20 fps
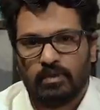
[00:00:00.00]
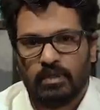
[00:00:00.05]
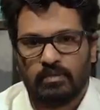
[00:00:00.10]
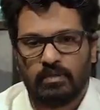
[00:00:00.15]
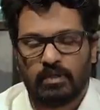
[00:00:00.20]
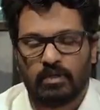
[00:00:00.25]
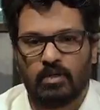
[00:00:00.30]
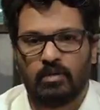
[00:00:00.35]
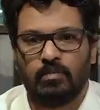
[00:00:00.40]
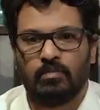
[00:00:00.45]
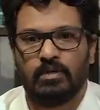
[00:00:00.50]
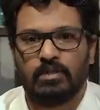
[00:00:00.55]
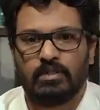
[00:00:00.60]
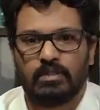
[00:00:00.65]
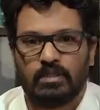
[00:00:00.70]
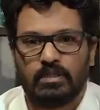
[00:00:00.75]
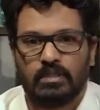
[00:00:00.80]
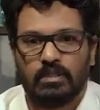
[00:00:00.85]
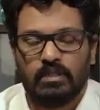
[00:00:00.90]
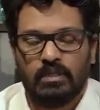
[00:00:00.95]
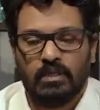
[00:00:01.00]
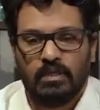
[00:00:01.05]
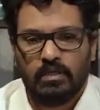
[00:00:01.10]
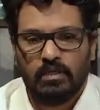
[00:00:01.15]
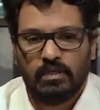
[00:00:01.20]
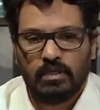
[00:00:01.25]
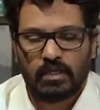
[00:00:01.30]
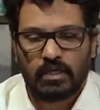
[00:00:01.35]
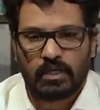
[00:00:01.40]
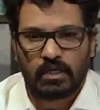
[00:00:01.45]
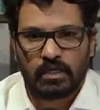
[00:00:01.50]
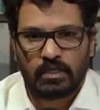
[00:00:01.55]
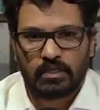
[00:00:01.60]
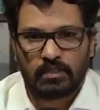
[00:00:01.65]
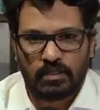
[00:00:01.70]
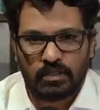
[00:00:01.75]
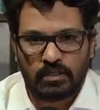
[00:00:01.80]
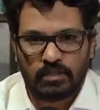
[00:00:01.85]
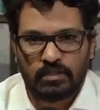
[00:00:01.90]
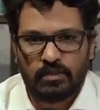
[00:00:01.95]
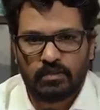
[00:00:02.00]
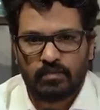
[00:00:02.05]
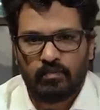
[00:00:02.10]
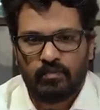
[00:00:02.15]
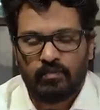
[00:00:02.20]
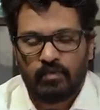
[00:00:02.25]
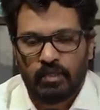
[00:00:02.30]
have accomplished great things.